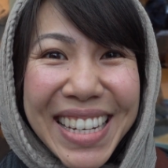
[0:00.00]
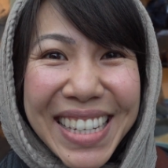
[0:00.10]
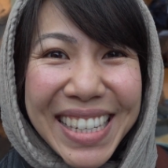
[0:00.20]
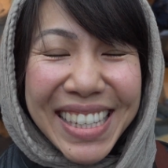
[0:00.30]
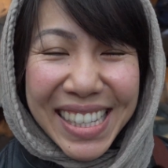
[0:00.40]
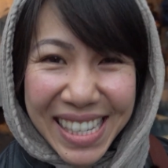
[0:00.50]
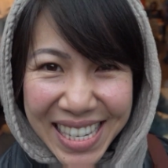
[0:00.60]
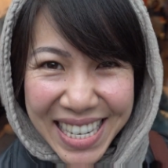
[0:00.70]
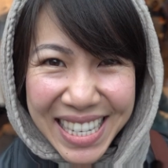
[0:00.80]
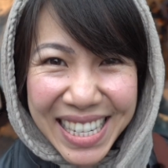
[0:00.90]
Yeah, it was
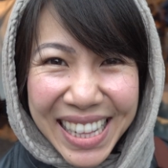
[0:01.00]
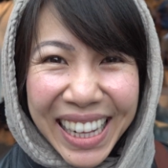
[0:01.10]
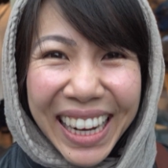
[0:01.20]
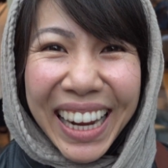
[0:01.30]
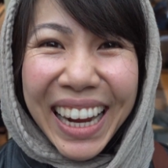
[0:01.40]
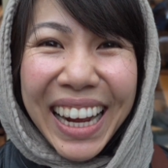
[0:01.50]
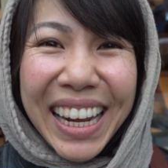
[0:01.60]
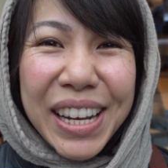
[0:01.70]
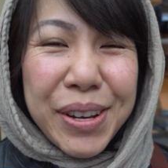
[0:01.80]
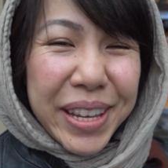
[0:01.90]
really good.
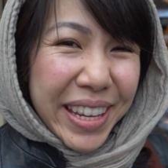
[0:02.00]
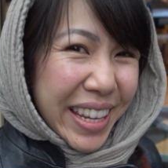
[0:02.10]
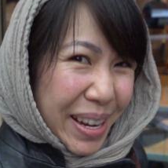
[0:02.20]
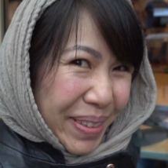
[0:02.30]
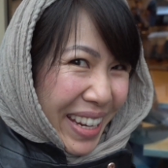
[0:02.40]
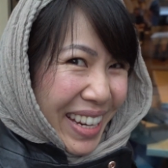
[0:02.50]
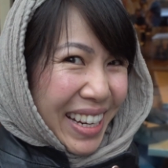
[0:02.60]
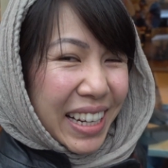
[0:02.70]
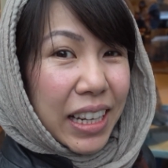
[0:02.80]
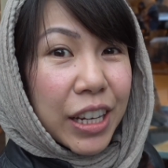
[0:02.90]
And
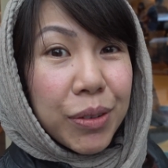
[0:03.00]
reasonable.